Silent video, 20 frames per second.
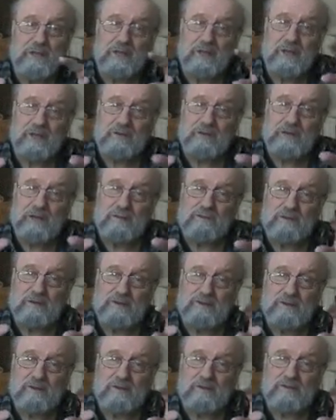and you have the
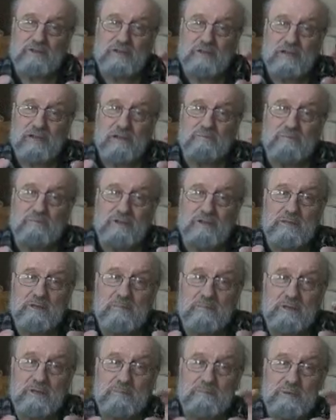social element,
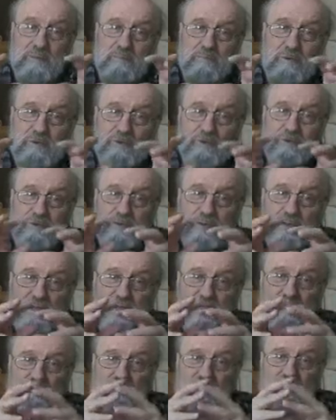what the people do
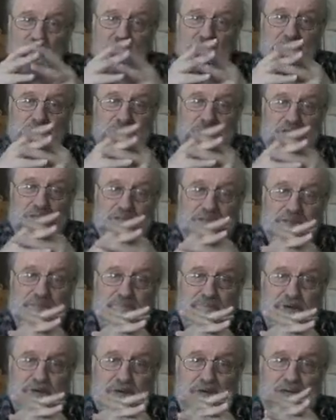within the form, and these
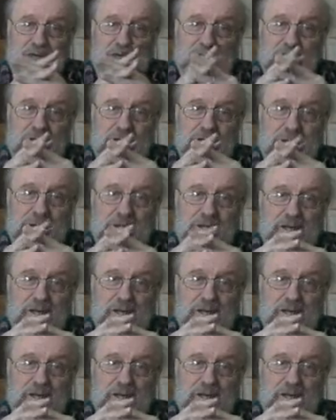combine together